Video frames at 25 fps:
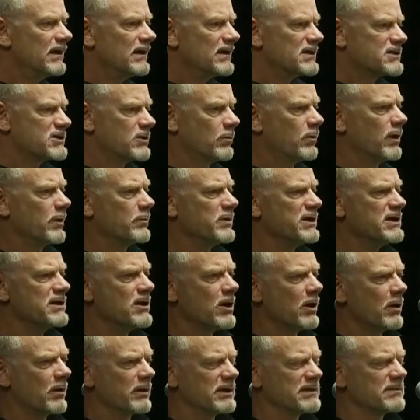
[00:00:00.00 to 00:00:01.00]
So what we
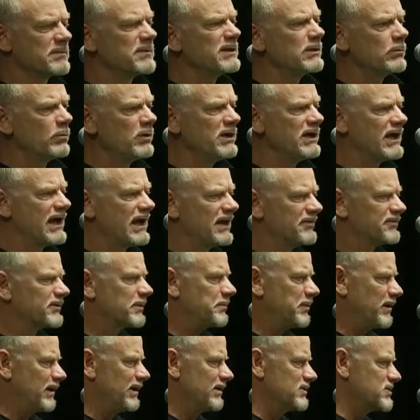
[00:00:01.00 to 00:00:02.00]
know is we
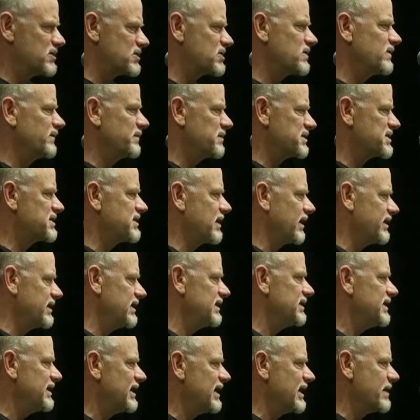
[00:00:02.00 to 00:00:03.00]
anthropologists who've
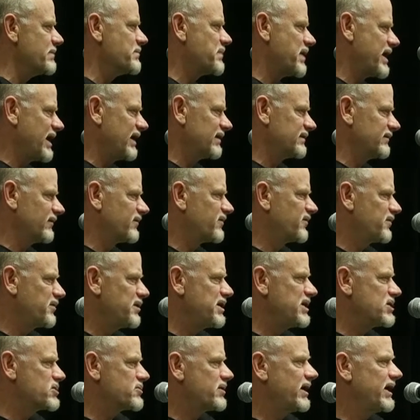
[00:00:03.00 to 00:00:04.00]
studied the impact of
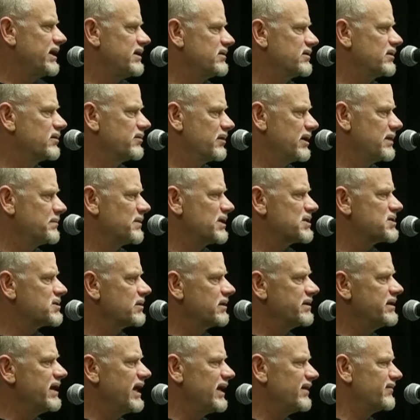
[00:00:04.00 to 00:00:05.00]
free trade agreements
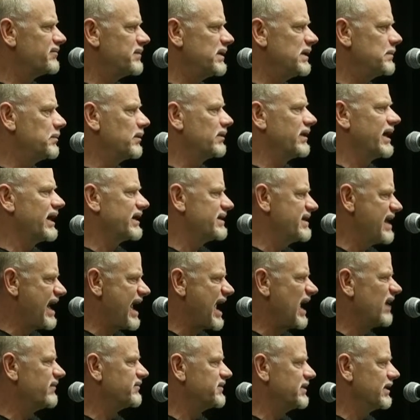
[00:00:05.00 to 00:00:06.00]
on Native people like
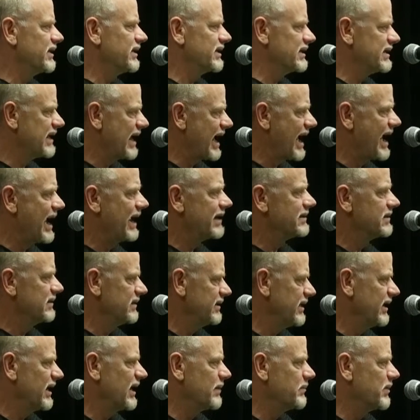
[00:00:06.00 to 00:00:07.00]
NAFTA and GATT and
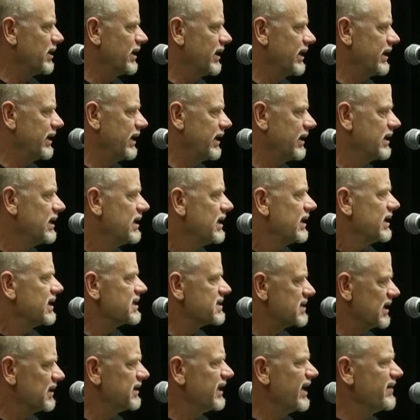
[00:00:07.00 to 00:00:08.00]
the MIA is
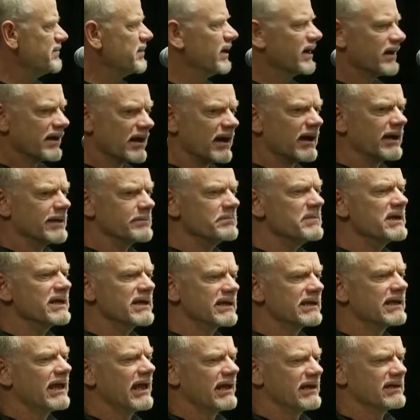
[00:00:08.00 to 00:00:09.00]
that they've been an
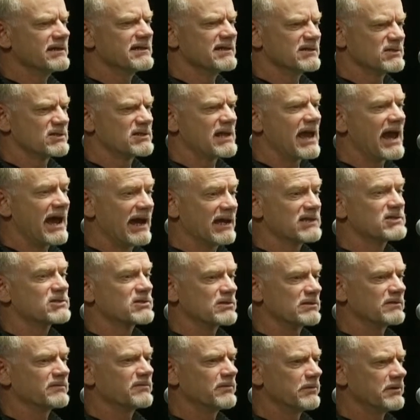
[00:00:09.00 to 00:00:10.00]
unmitigated
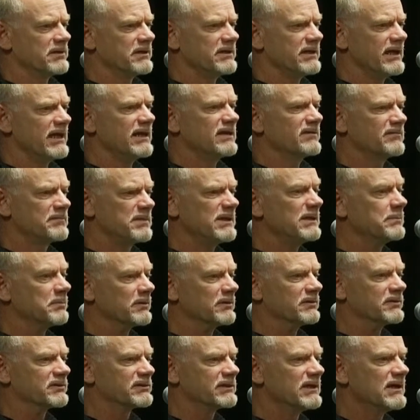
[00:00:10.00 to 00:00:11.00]
disaster for the Native
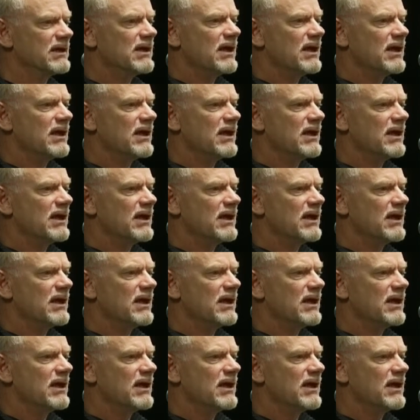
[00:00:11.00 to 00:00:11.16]
peoples.